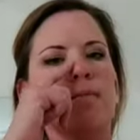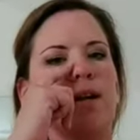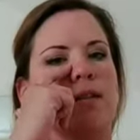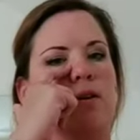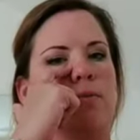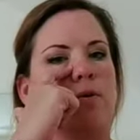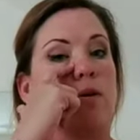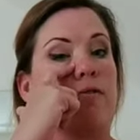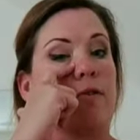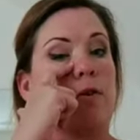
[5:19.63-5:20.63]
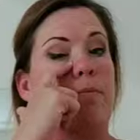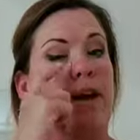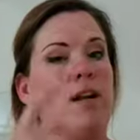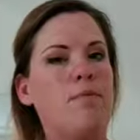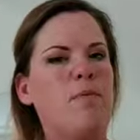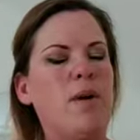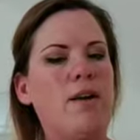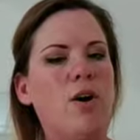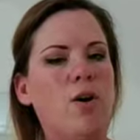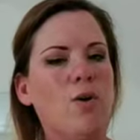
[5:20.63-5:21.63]
getting a little bit of referred pain up in my
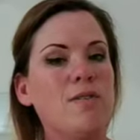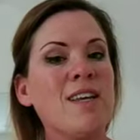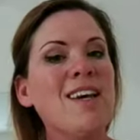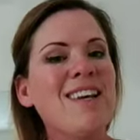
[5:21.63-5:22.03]
nose.